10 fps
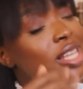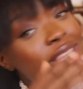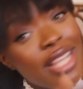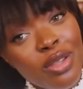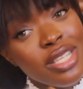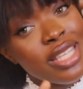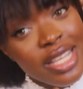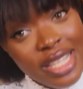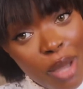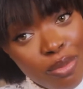Now this
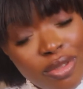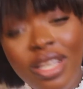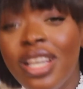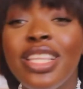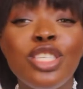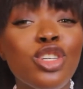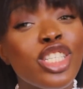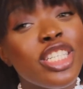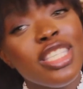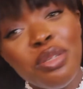has happened. Let us
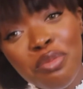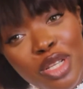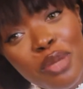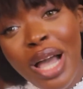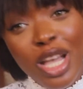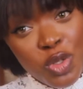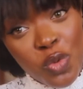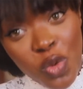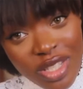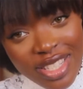share the blame as
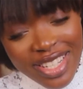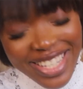one.